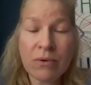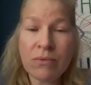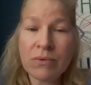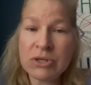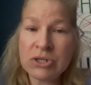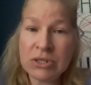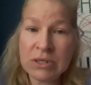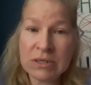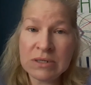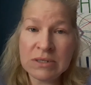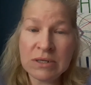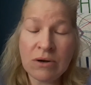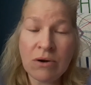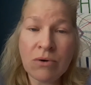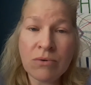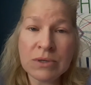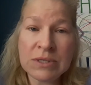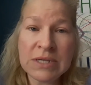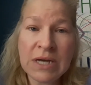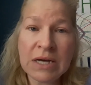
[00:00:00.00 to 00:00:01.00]
which is and
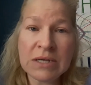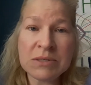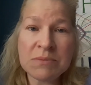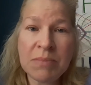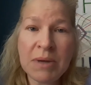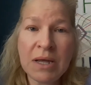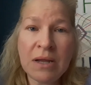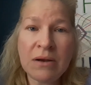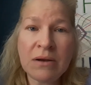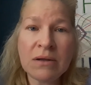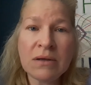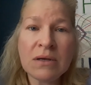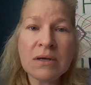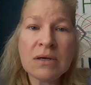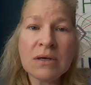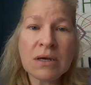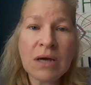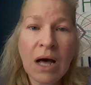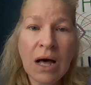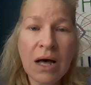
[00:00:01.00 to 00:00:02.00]
always has been
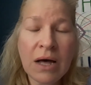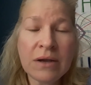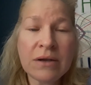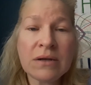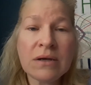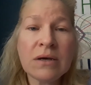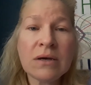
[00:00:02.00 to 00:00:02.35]
God,